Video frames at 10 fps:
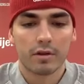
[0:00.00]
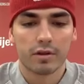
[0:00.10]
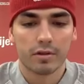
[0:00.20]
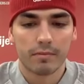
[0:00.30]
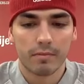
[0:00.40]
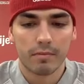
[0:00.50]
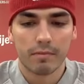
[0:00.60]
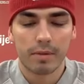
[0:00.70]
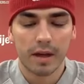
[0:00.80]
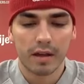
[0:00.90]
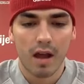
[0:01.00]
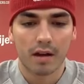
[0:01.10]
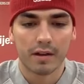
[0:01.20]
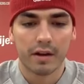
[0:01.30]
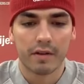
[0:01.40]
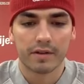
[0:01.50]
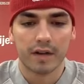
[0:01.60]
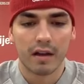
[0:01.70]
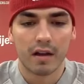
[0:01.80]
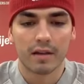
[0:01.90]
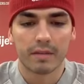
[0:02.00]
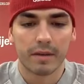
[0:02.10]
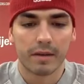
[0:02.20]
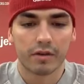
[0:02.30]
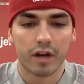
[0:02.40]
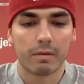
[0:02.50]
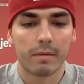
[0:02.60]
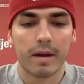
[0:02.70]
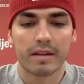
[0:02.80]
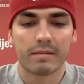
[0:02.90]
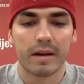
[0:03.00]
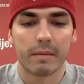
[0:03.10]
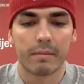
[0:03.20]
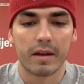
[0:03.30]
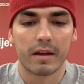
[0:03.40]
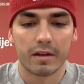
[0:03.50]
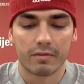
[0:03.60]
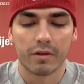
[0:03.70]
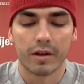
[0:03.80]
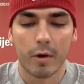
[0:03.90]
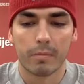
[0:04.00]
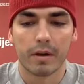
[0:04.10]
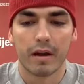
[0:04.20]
just being locked in on the sidelines and trying to be the best team I can be has really helped me.